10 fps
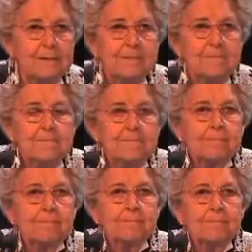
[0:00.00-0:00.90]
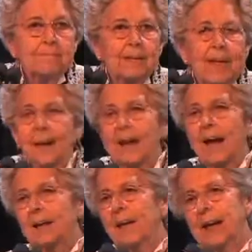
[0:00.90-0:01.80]
uh, there are so many people
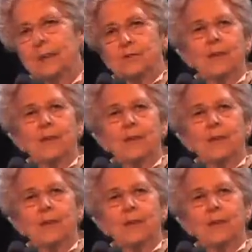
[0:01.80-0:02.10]
that I'm